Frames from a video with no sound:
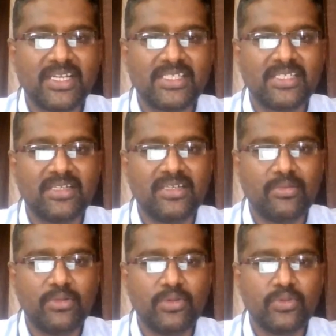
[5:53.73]
as
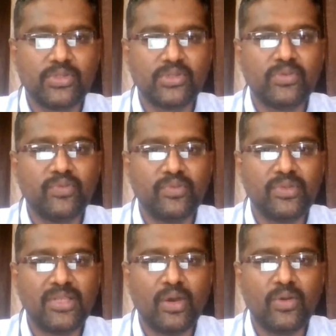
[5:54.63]
W. So
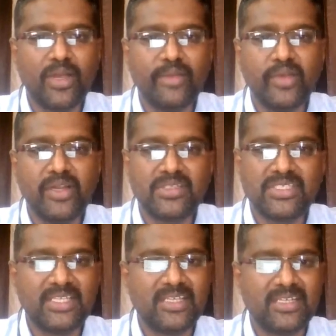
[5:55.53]
now I'm going to
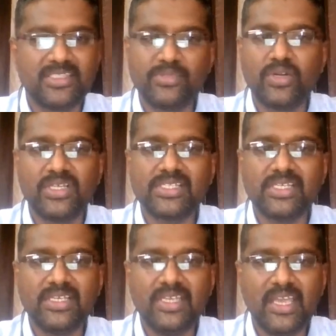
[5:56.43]
change the access mode as
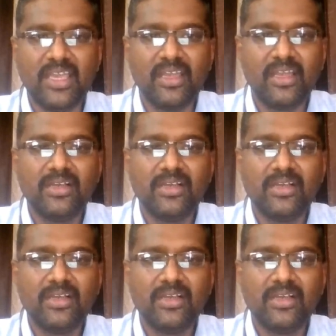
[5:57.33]
A,